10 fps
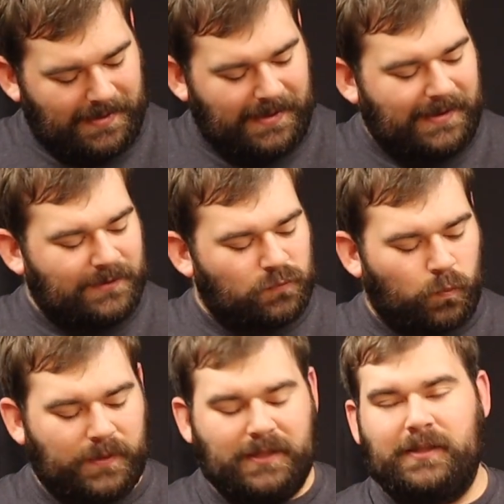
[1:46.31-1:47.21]
It is
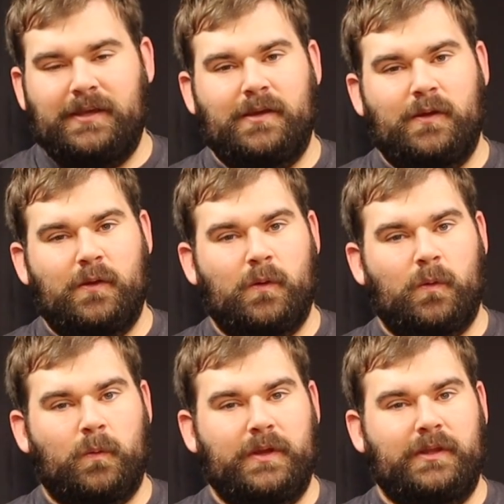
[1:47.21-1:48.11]
really,
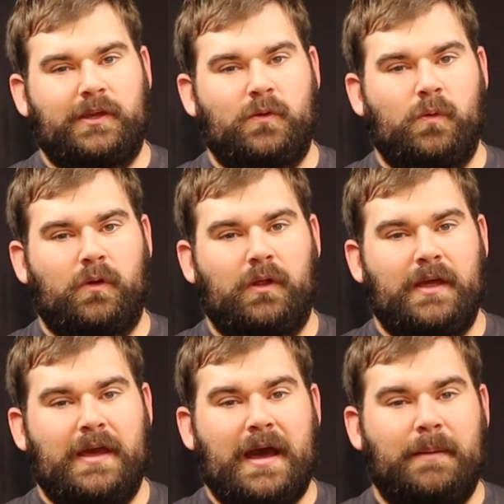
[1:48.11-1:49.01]
really cool.
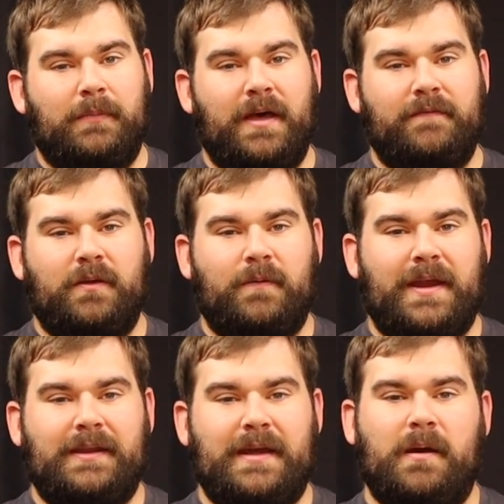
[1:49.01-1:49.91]
I'm loving it
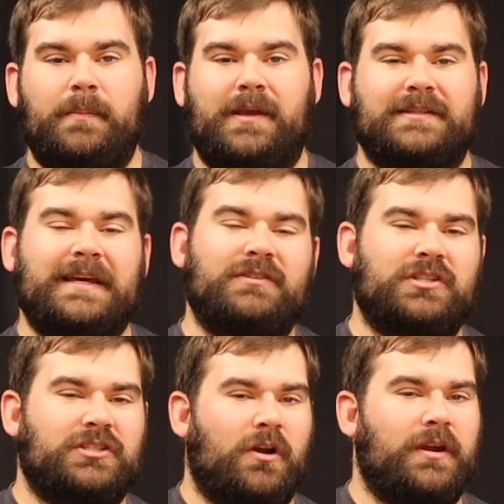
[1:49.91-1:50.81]
right now because I
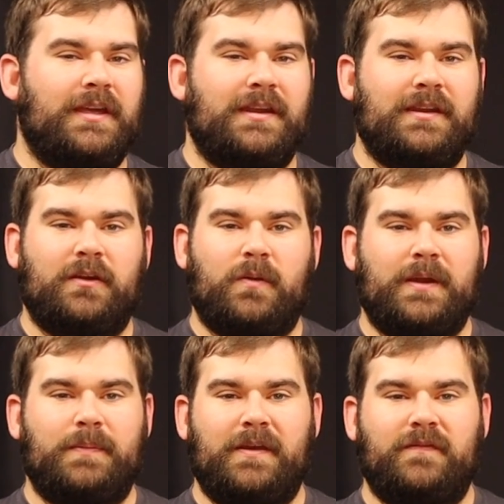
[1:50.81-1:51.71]
just started getting into
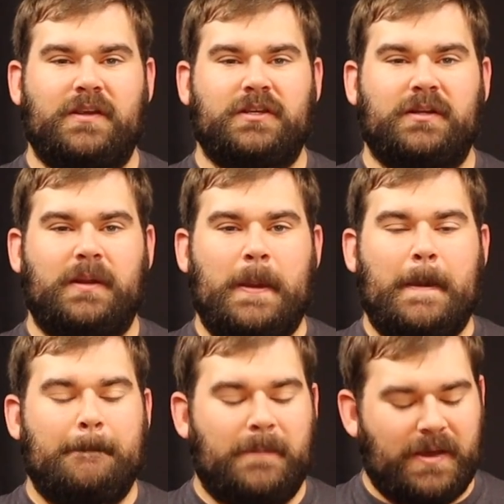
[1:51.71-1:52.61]
crankbait fishing,
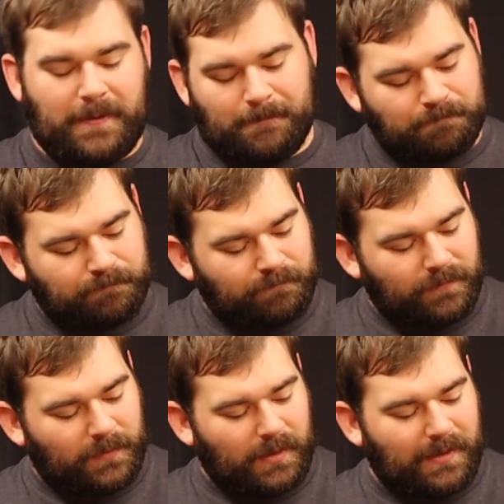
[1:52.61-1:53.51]
but
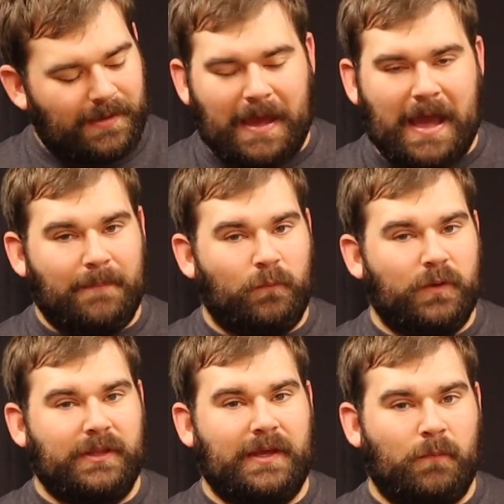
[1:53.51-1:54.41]
I'm
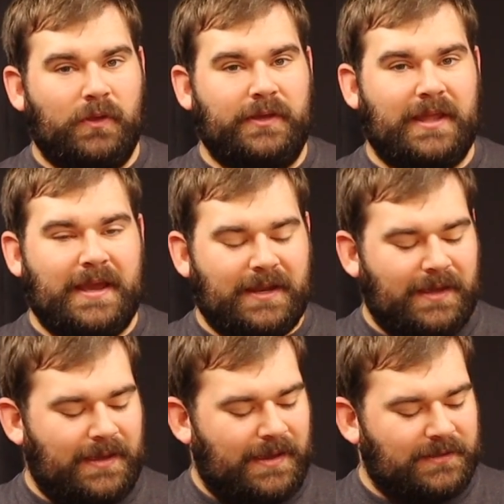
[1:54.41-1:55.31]
really liking
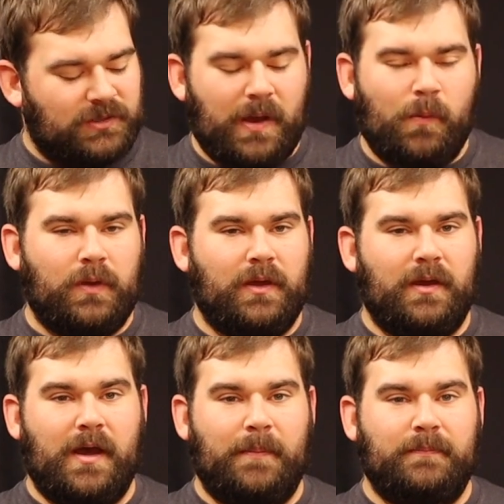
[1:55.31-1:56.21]
it. And so I want
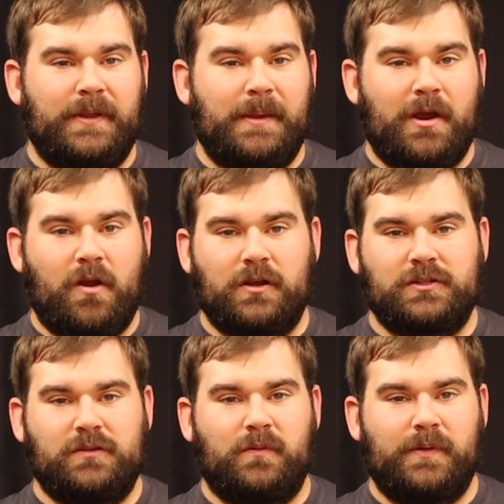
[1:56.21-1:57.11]
to update my
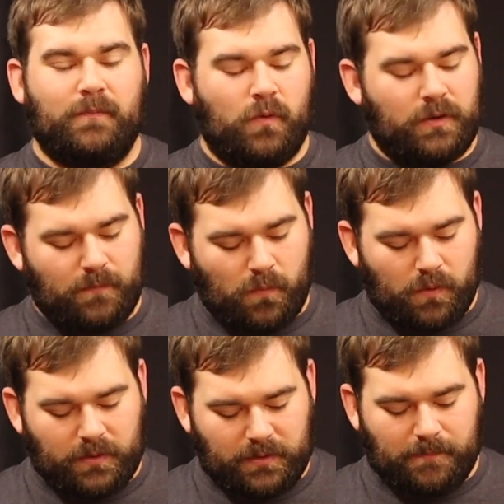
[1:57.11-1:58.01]
arsenal with more
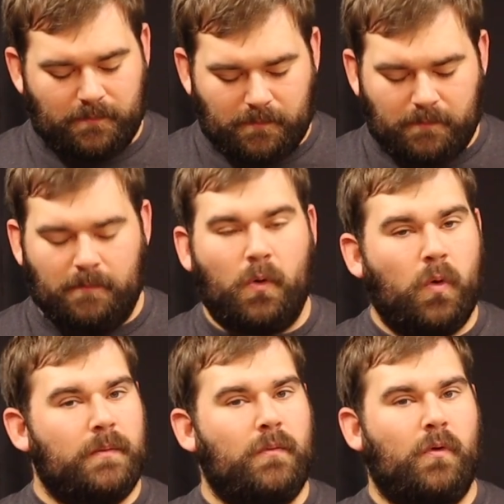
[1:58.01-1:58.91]

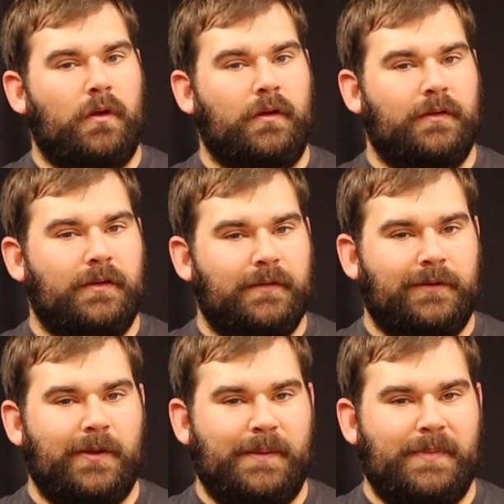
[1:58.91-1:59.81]
and more
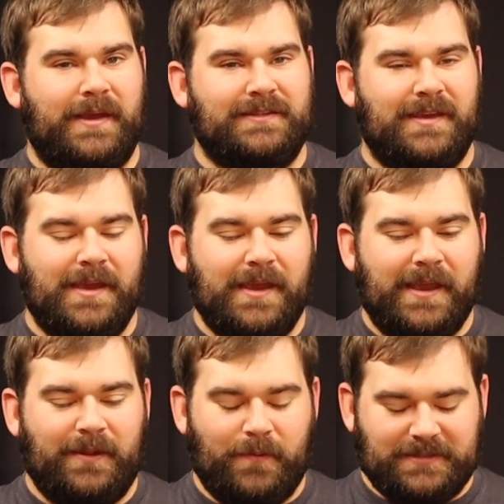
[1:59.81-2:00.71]
crankbaits.
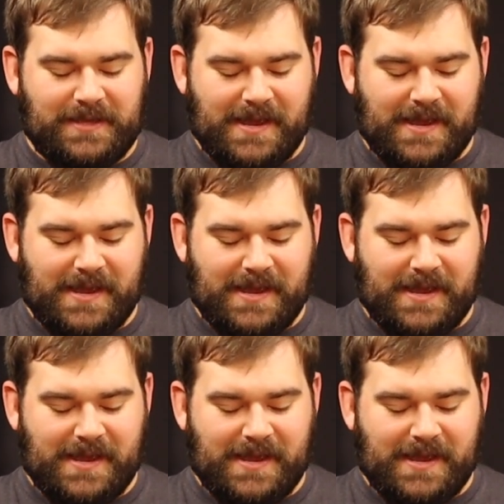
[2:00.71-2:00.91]
Anyways,